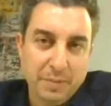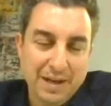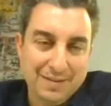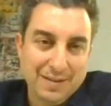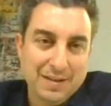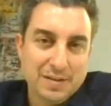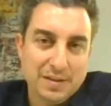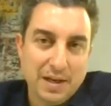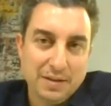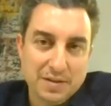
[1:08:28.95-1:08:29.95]
but it didn't
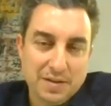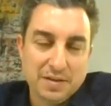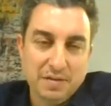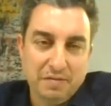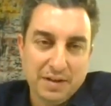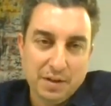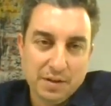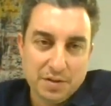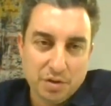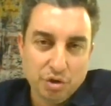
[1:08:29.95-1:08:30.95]
say this is the
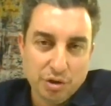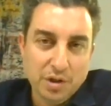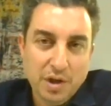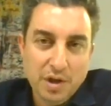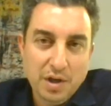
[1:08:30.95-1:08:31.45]
final decision.